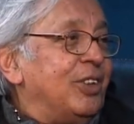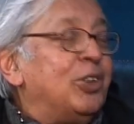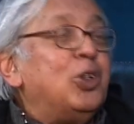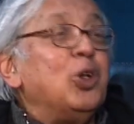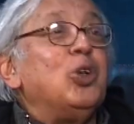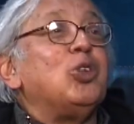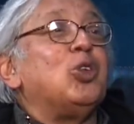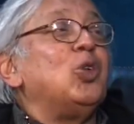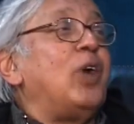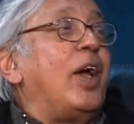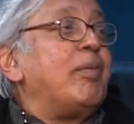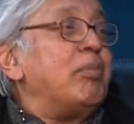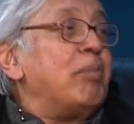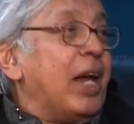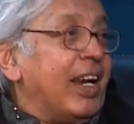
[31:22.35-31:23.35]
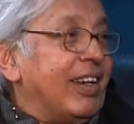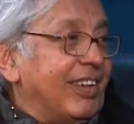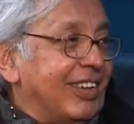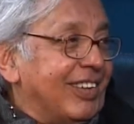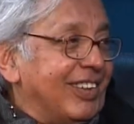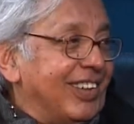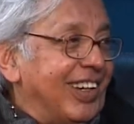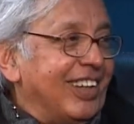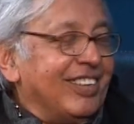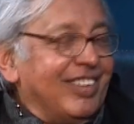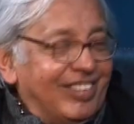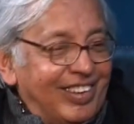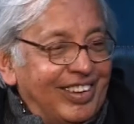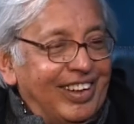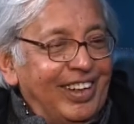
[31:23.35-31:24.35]
those who have made it. I
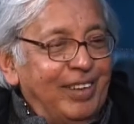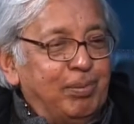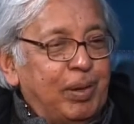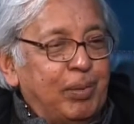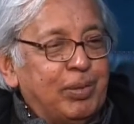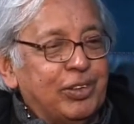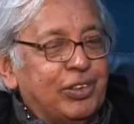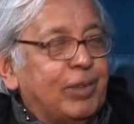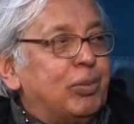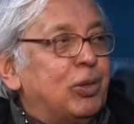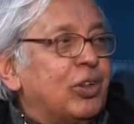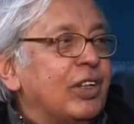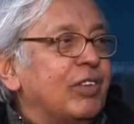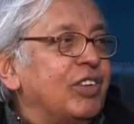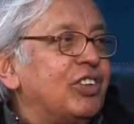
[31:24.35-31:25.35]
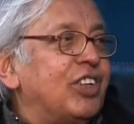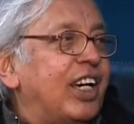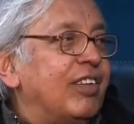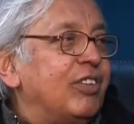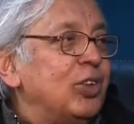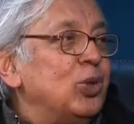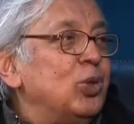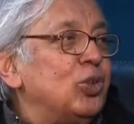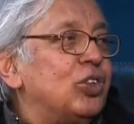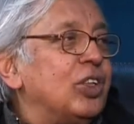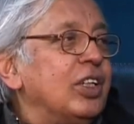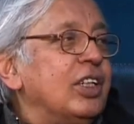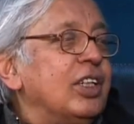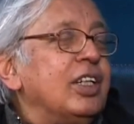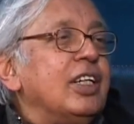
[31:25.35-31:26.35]
recently published a book in which I have used
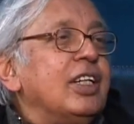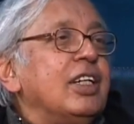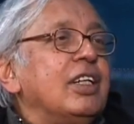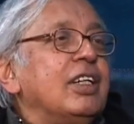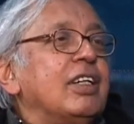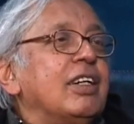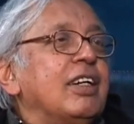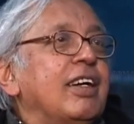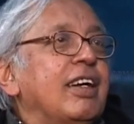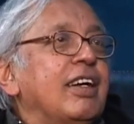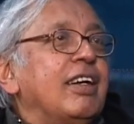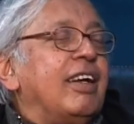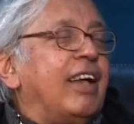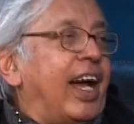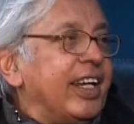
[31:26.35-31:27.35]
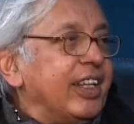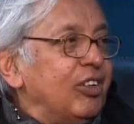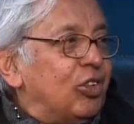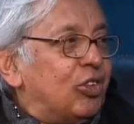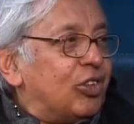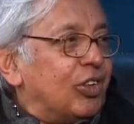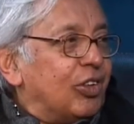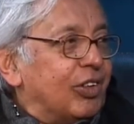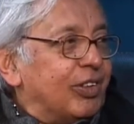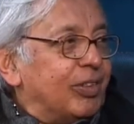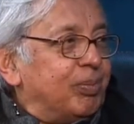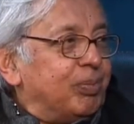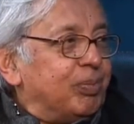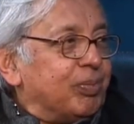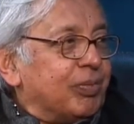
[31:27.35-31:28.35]
lines
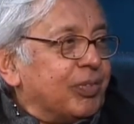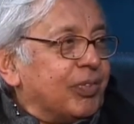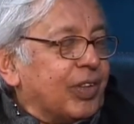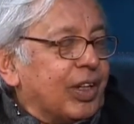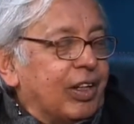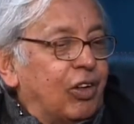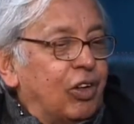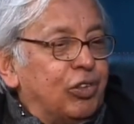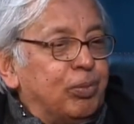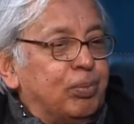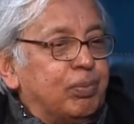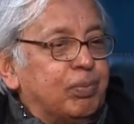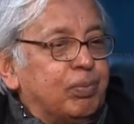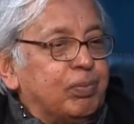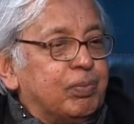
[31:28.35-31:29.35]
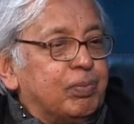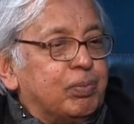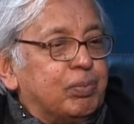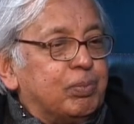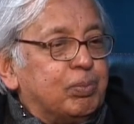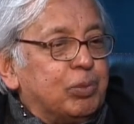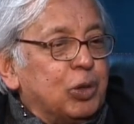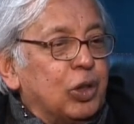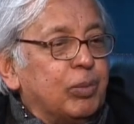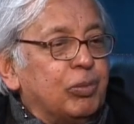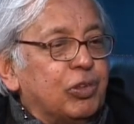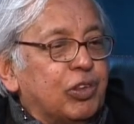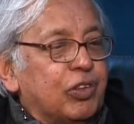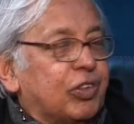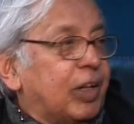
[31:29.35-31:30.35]
of
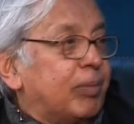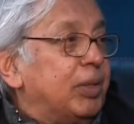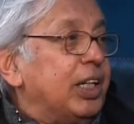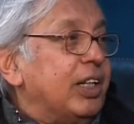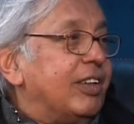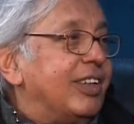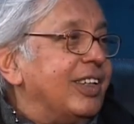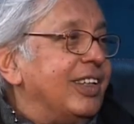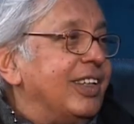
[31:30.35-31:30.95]
poems of Kabir